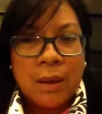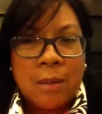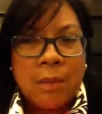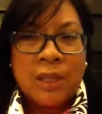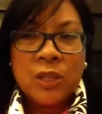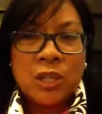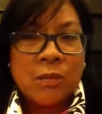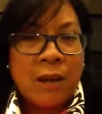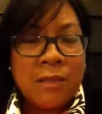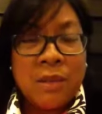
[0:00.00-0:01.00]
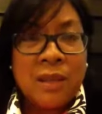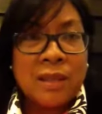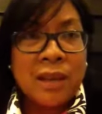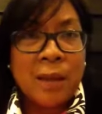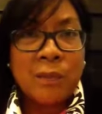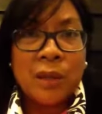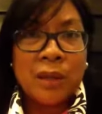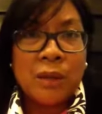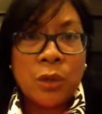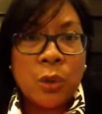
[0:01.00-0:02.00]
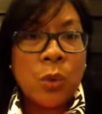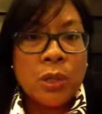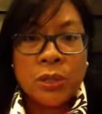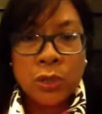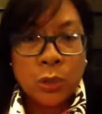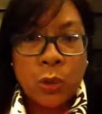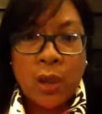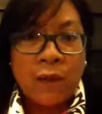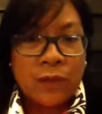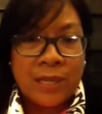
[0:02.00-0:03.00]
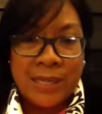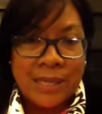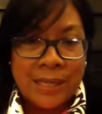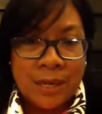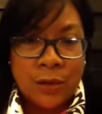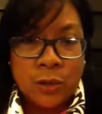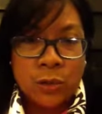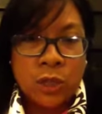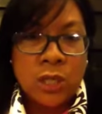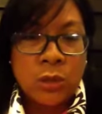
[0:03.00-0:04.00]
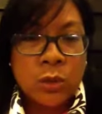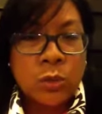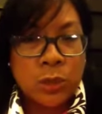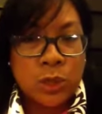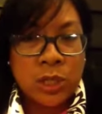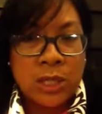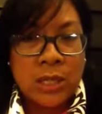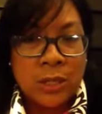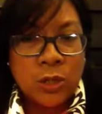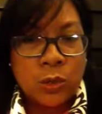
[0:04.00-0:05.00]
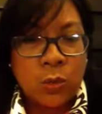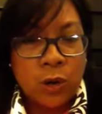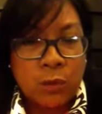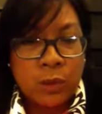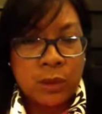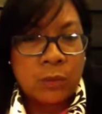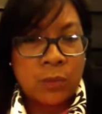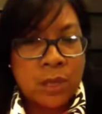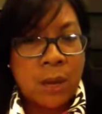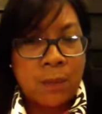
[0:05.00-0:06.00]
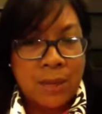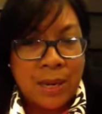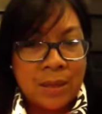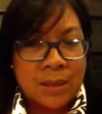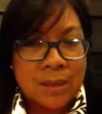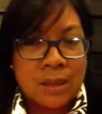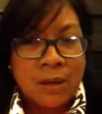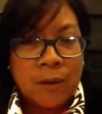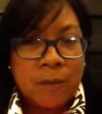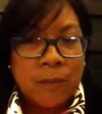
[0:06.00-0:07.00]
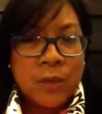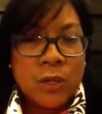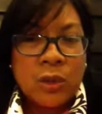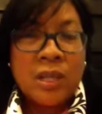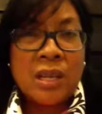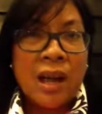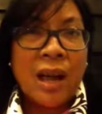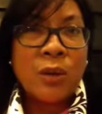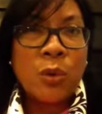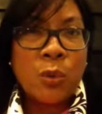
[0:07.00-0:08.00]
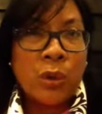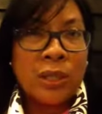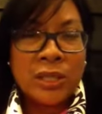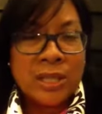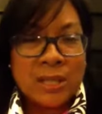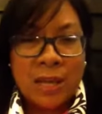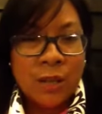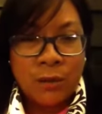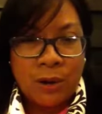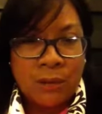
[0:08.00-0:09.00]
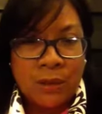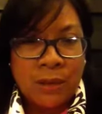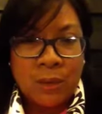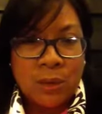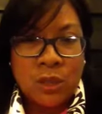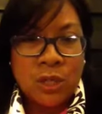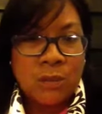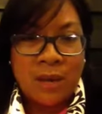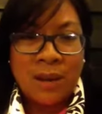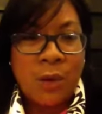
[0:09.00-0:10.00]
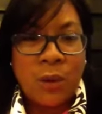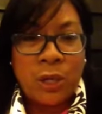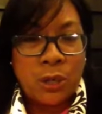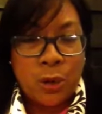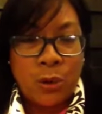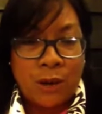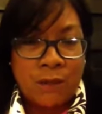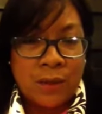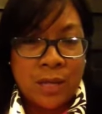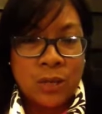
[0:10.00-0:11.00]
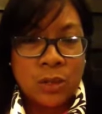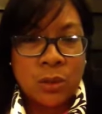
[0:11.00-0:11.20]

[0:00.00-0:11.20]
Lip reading: but then she might be the type that wants to know every detail, so she knows what she needs to work with and what up against. So I think I don't want to just tell her everything, because she may not want to know everything.